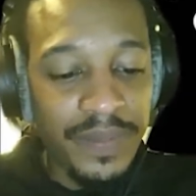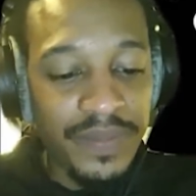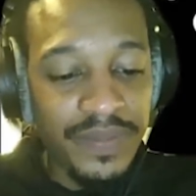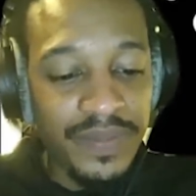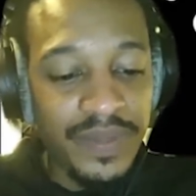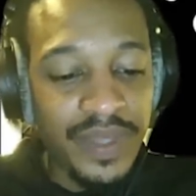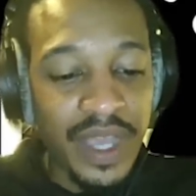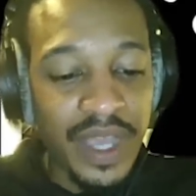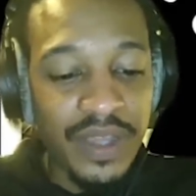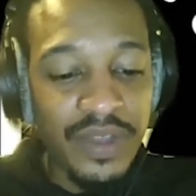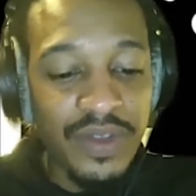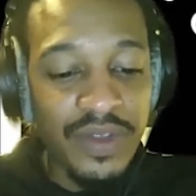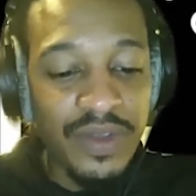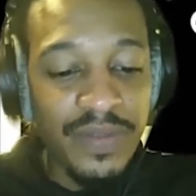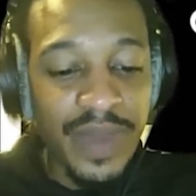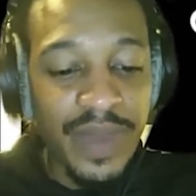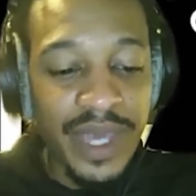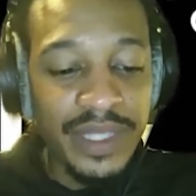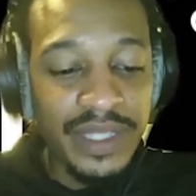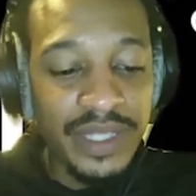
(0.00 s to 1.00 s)
Now, going
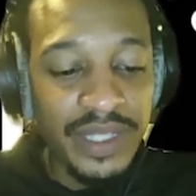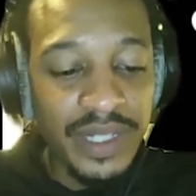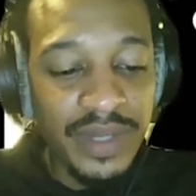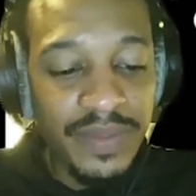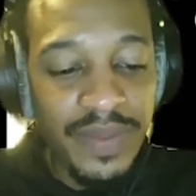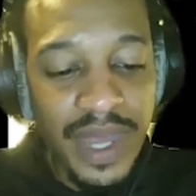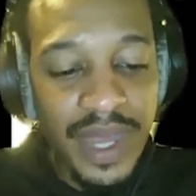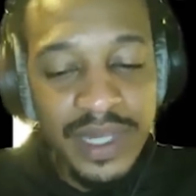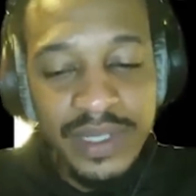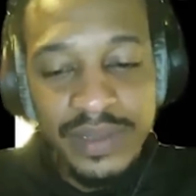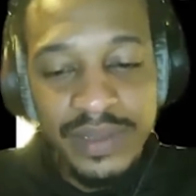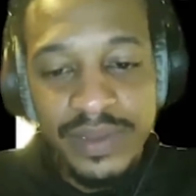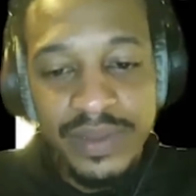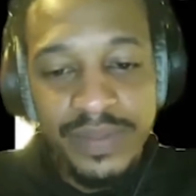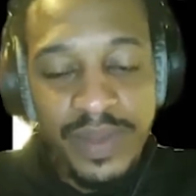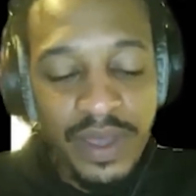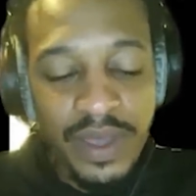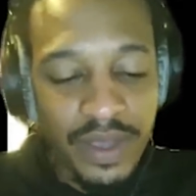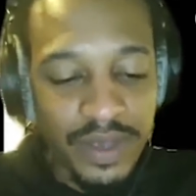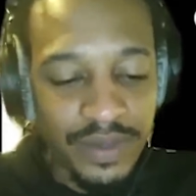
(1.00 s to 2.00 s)
back to the Apocalypse of
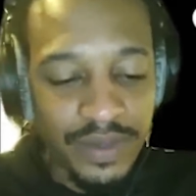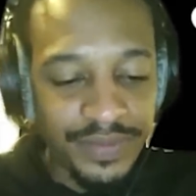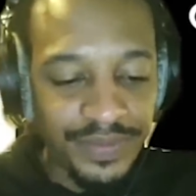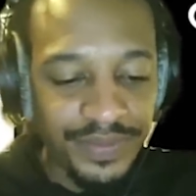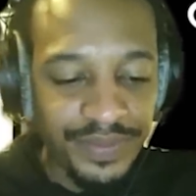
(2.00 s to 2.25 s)
Paul.